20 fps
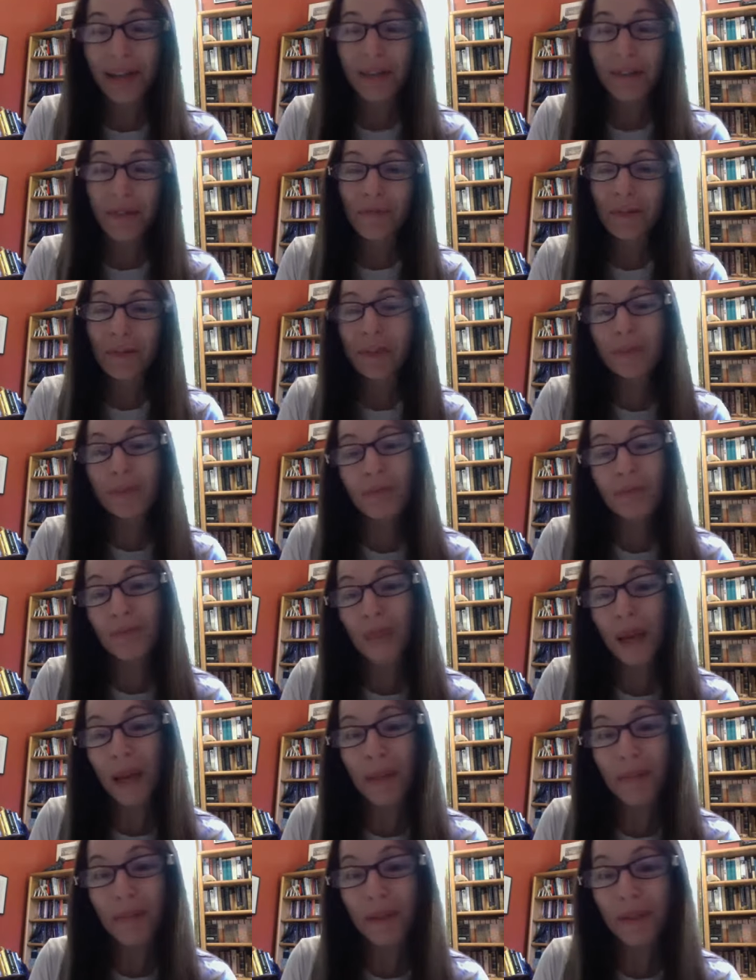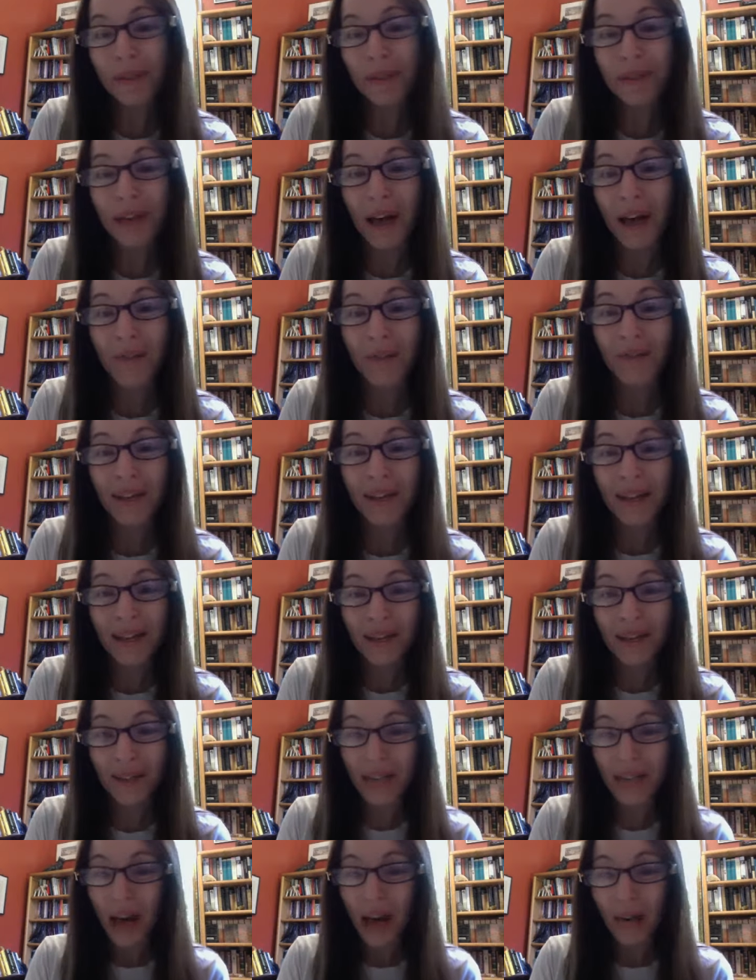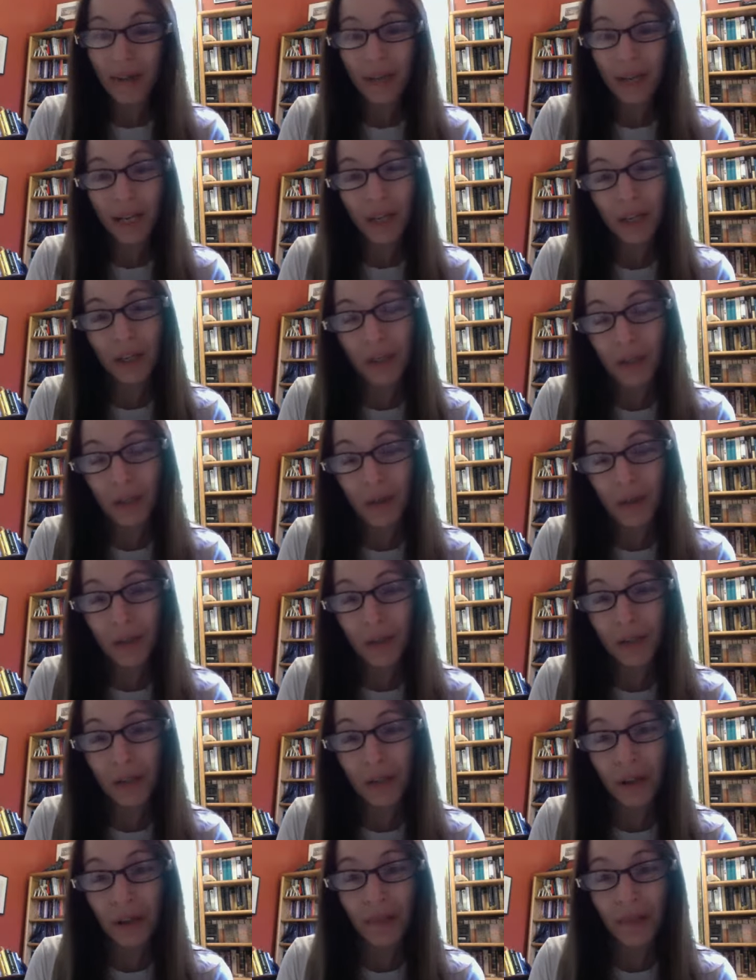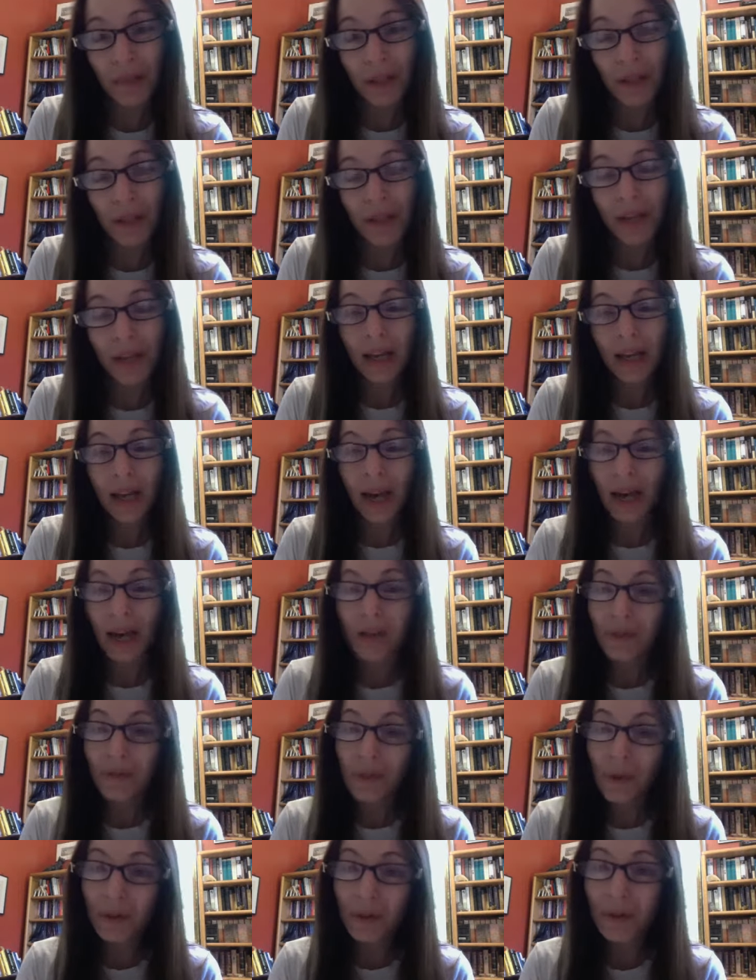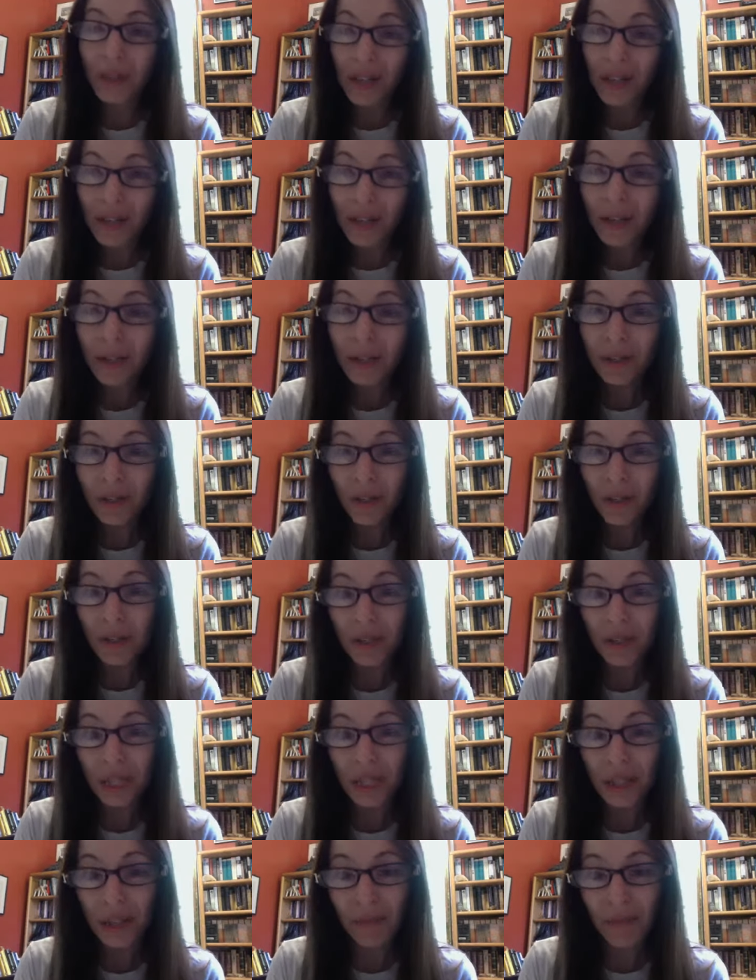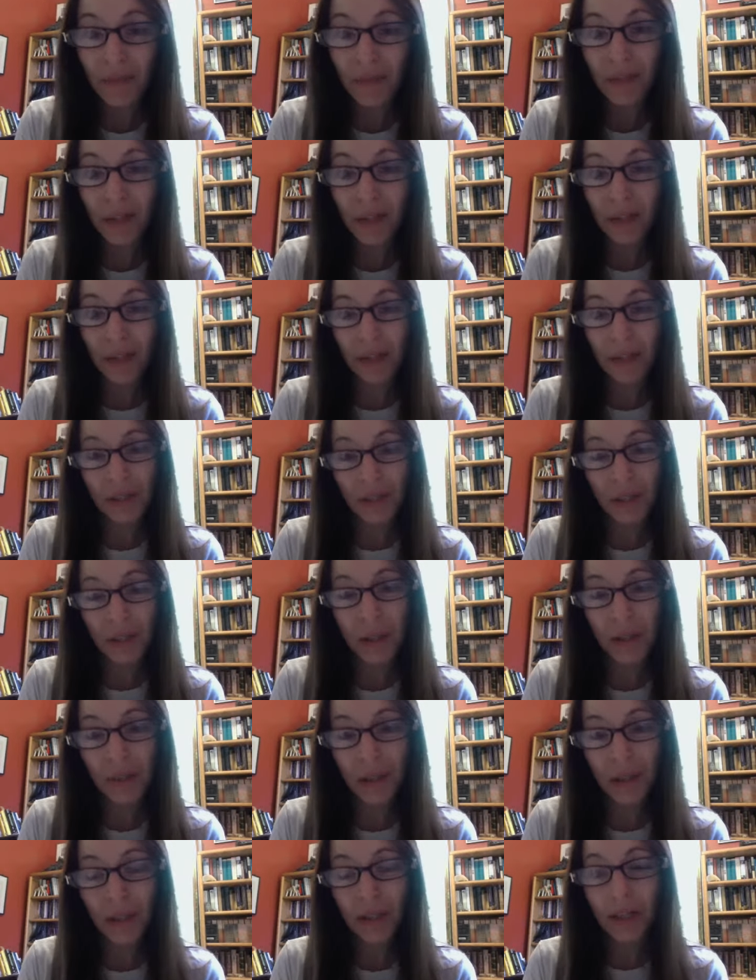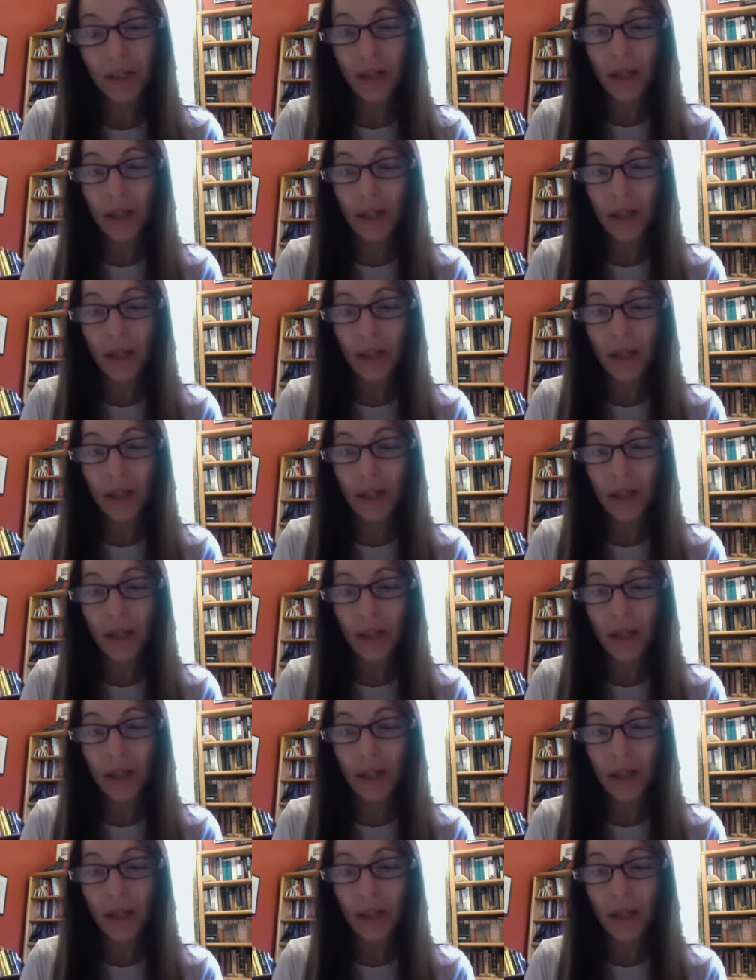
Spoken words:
The research paper itself sounds like a huge assignment, and of course it is a significant assignment,